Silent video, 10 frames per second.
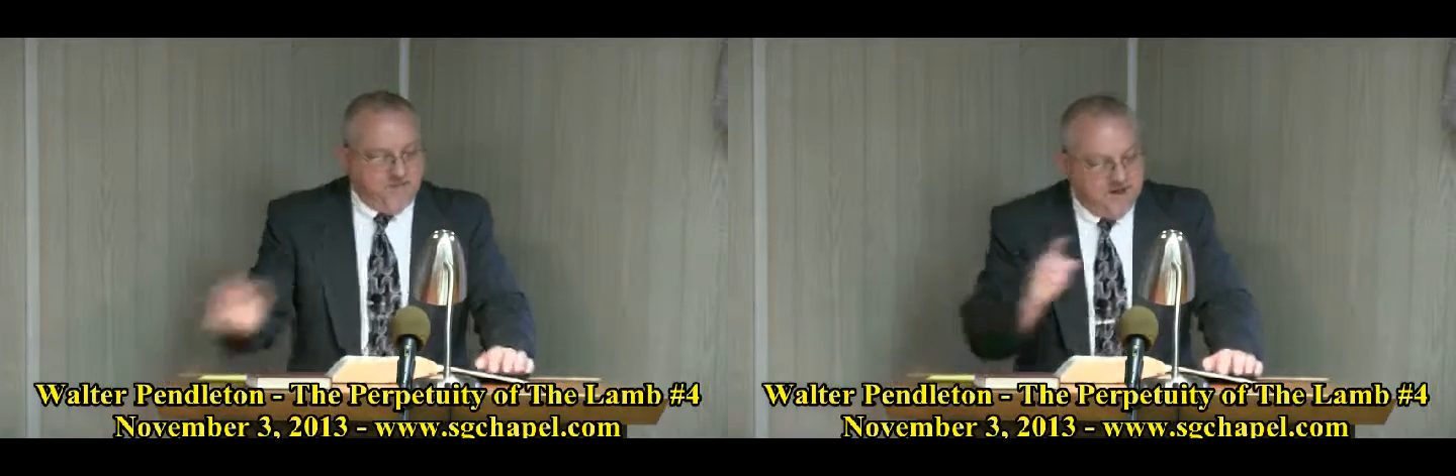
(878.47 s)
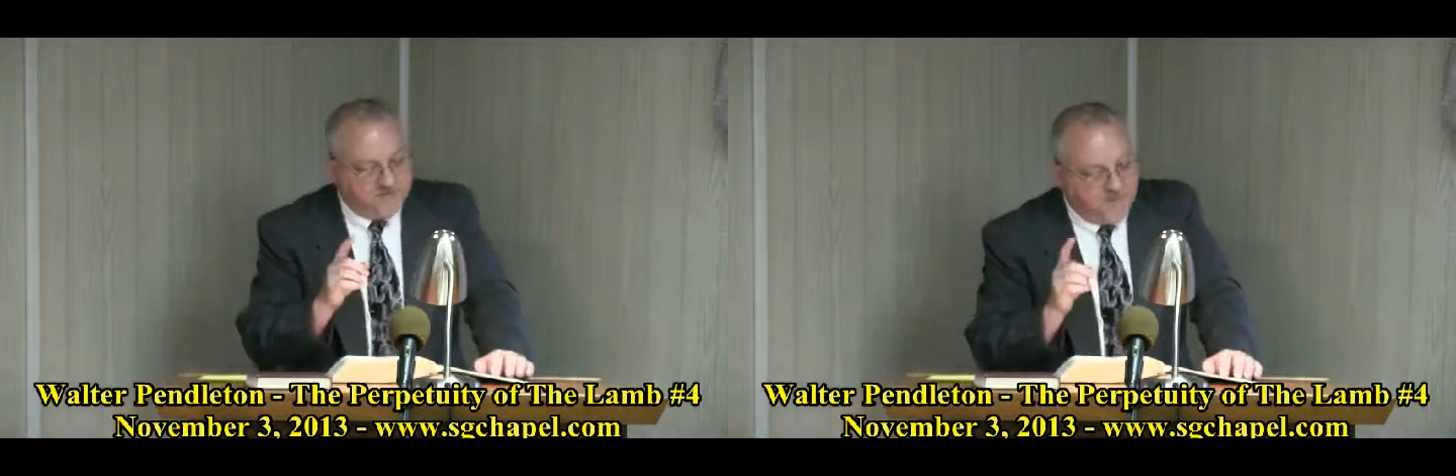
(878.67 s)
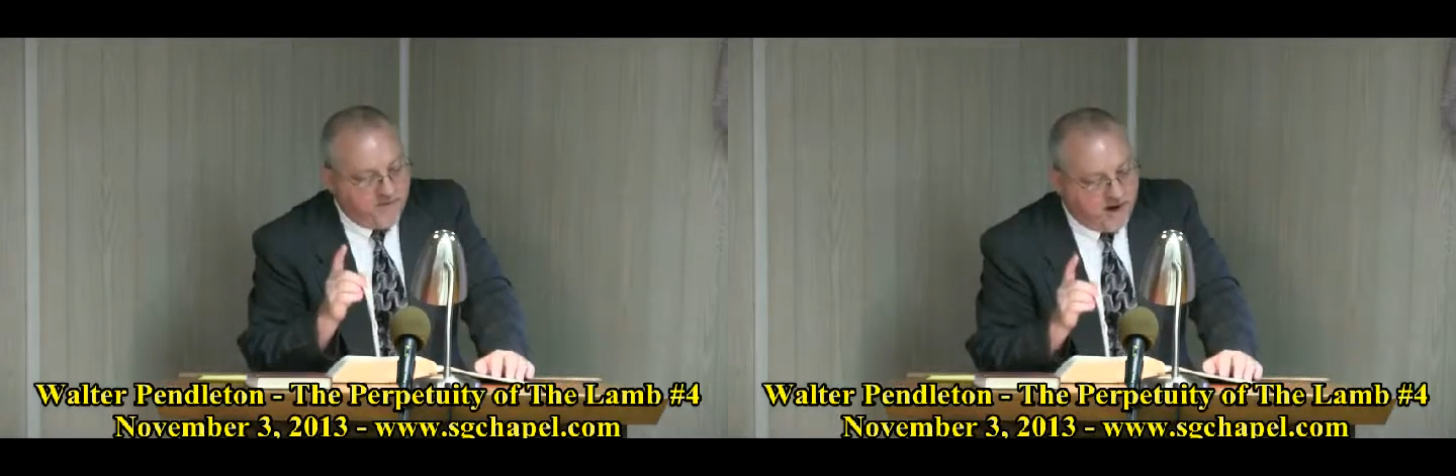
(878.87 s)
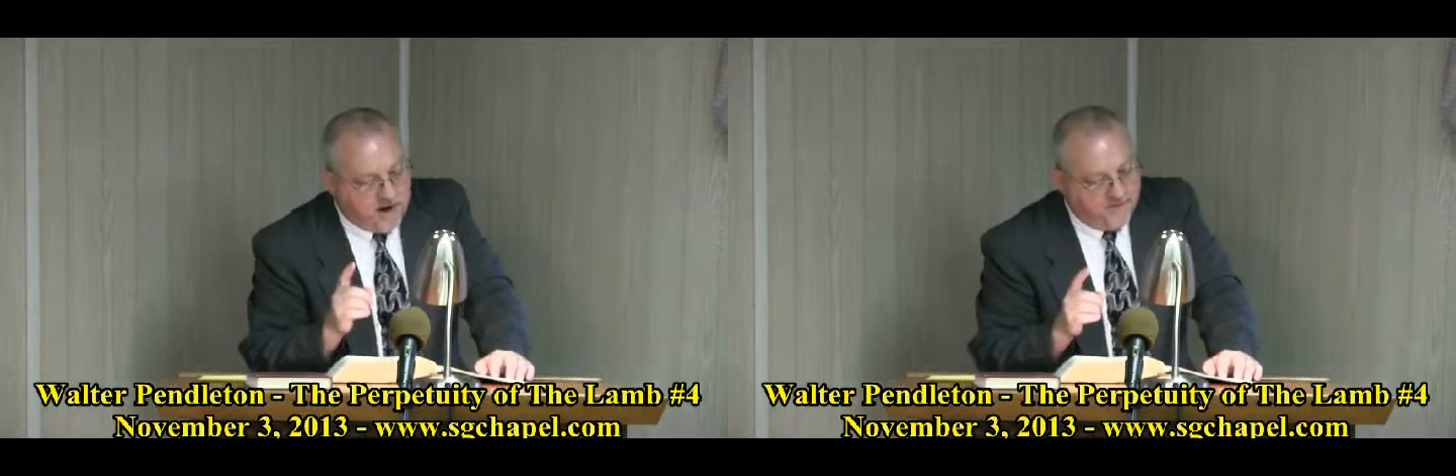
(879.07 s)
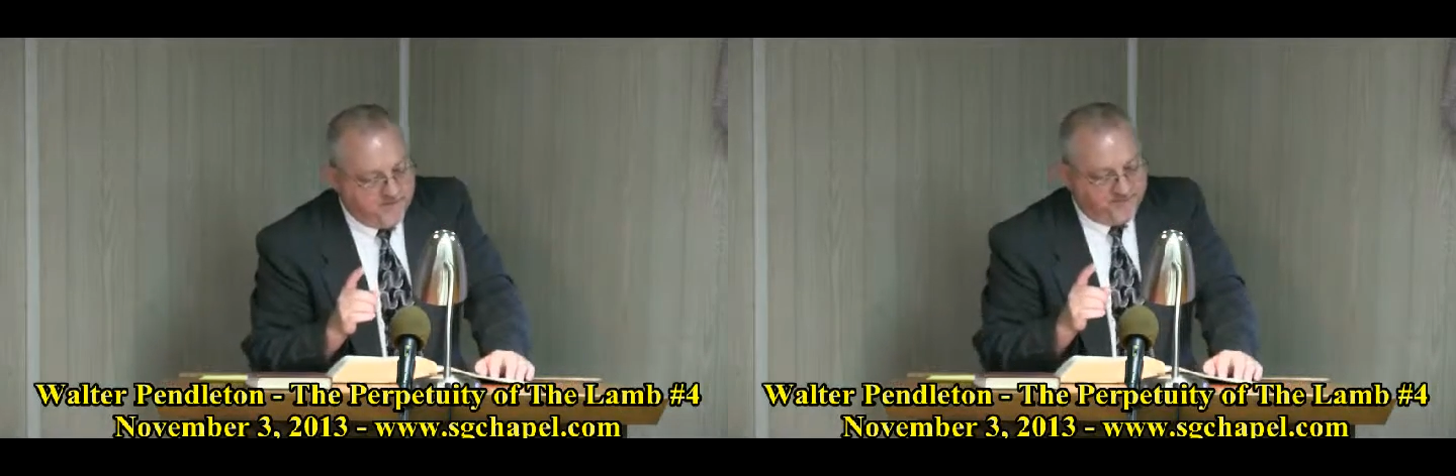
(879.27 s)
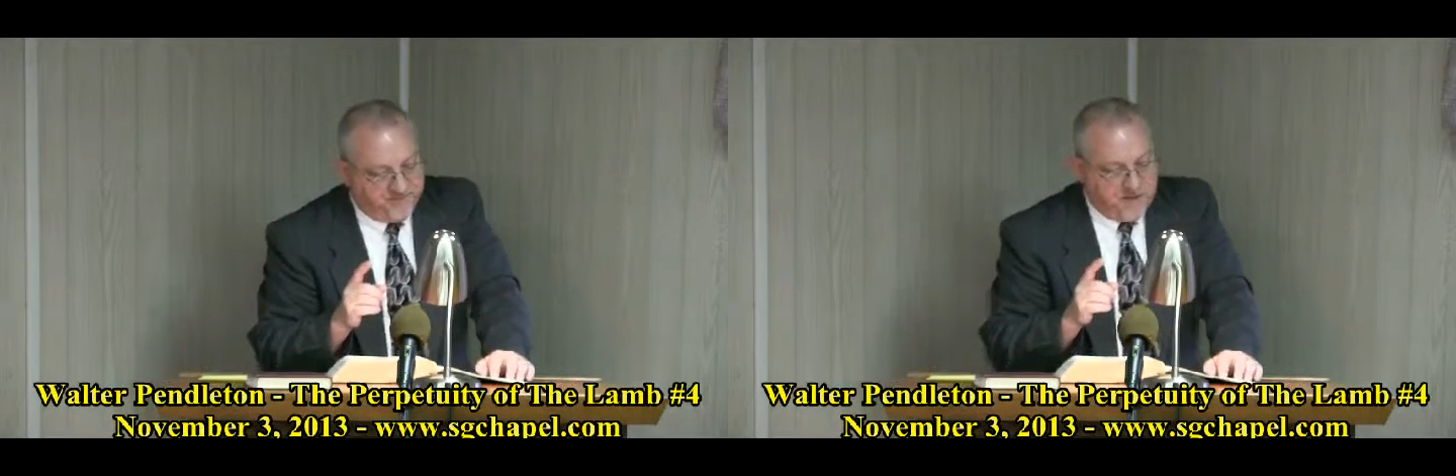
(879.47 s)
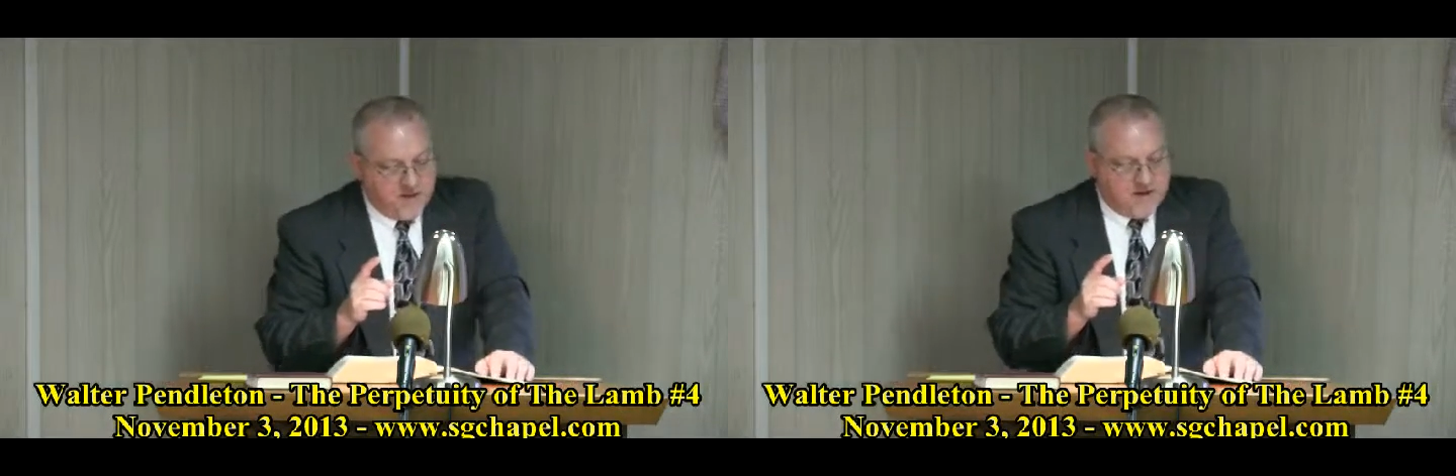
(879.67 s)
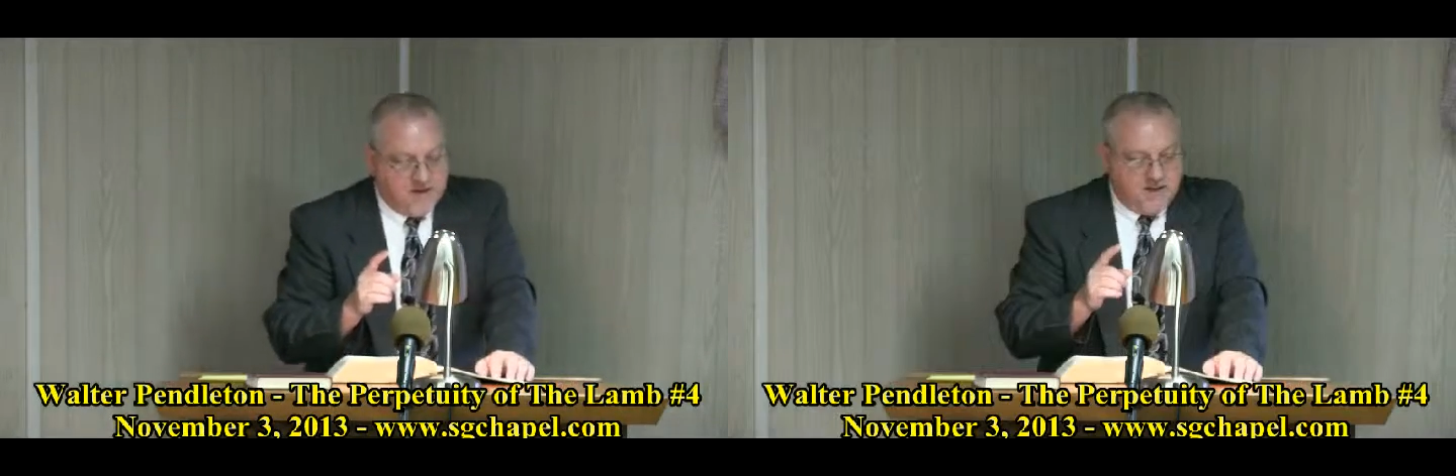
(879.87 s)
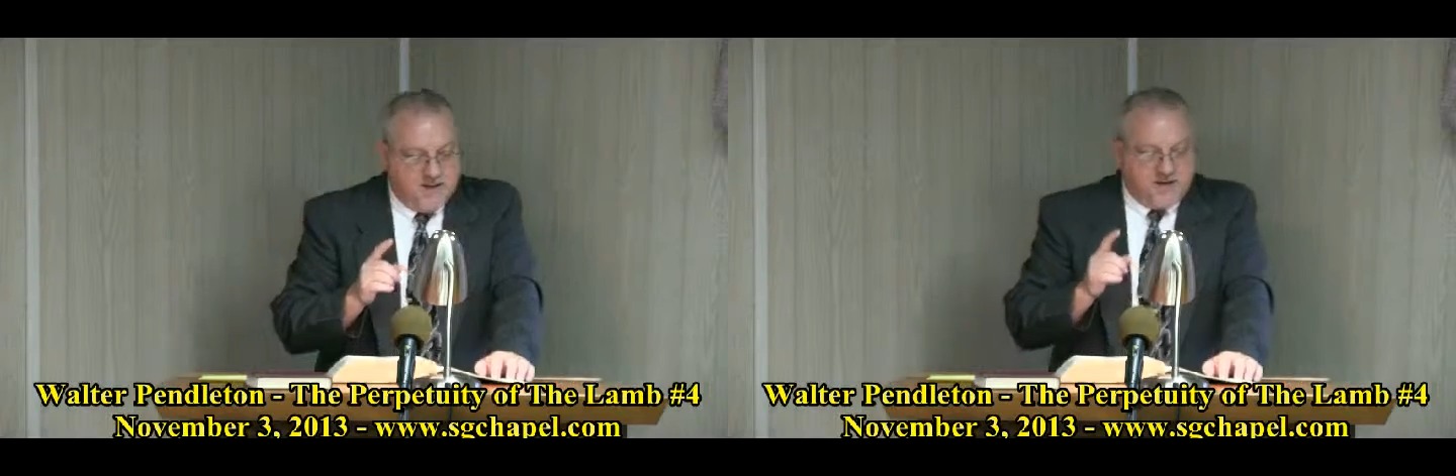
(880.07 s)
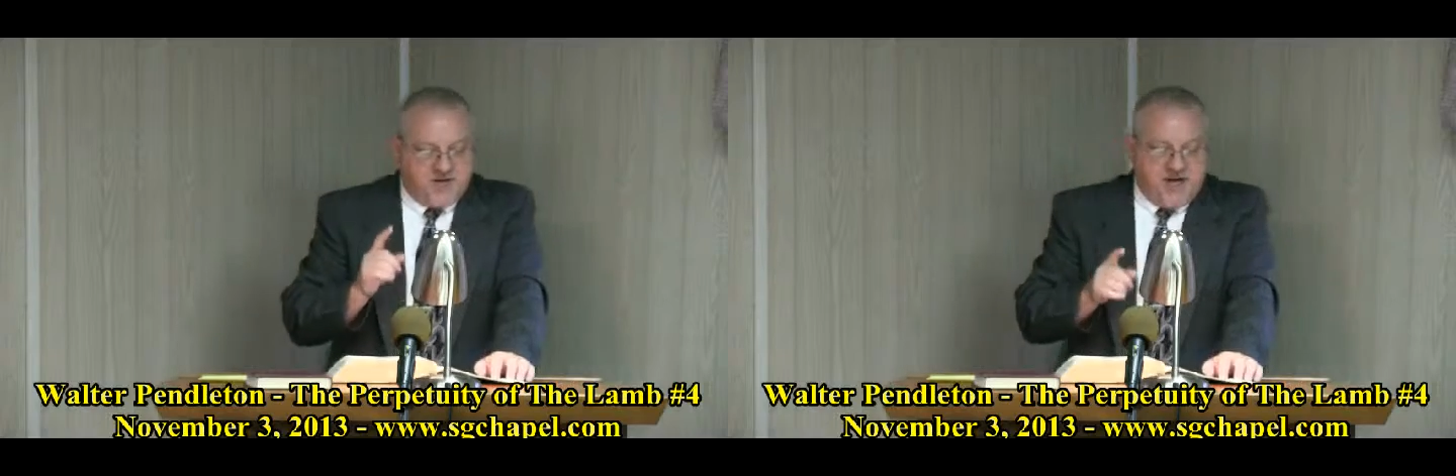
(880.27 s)
But let's move on.
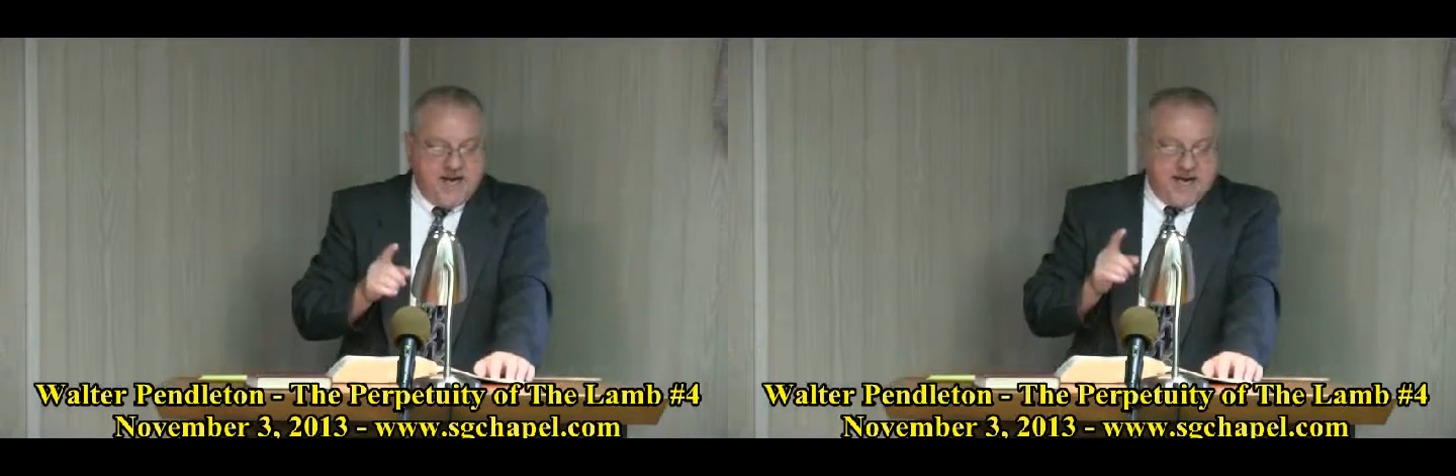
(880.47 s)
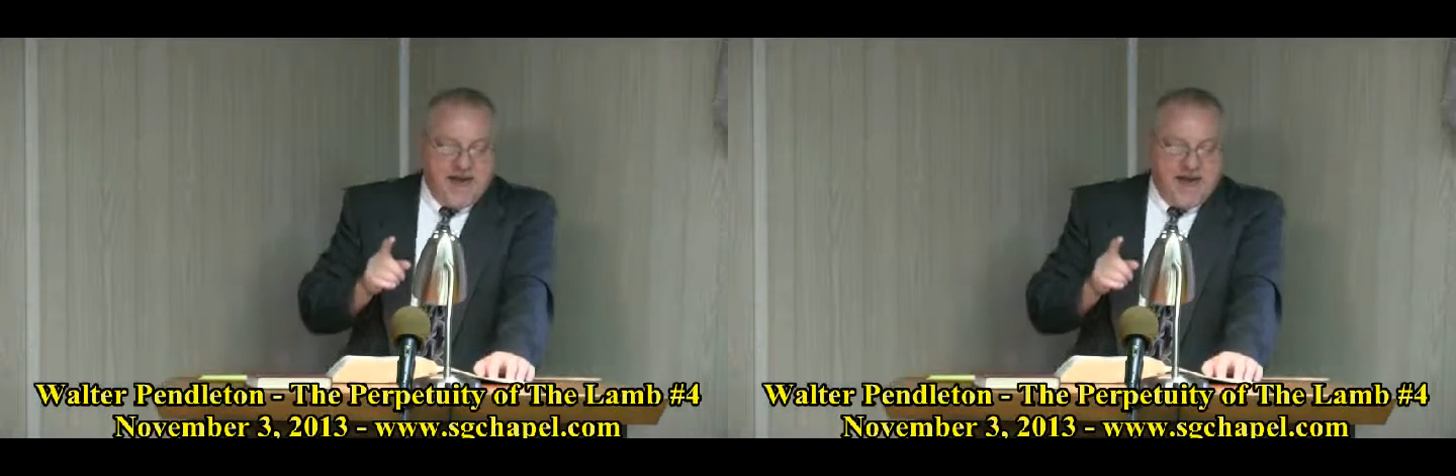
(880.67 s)
She